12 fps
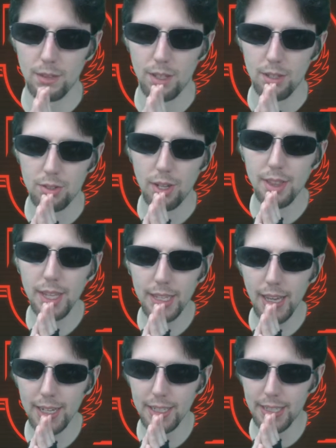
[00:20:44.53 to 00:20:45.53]
So I think
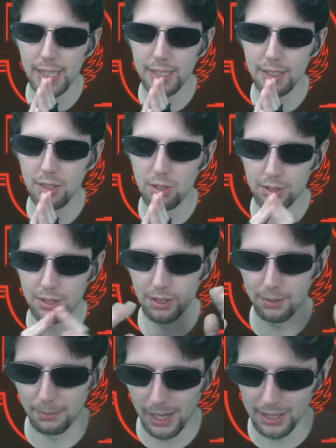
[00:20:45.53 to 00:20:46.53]
kind of getting used to the
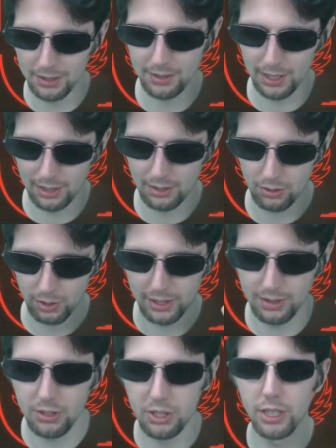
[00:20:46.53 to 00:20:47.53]
mindsets,
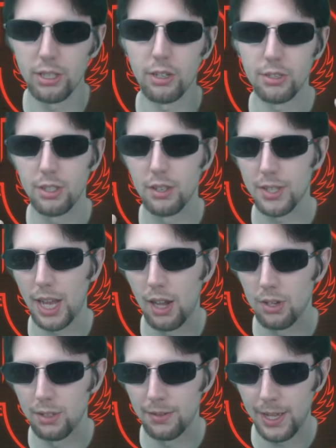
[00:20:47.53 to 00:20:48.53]
transitioning ourselves
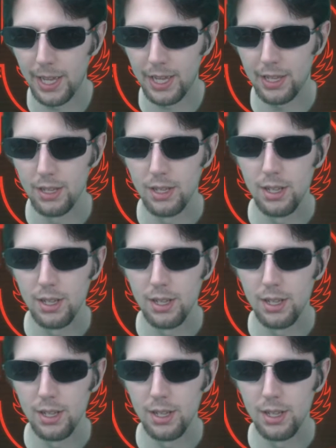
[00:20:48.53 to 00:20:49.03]
out of a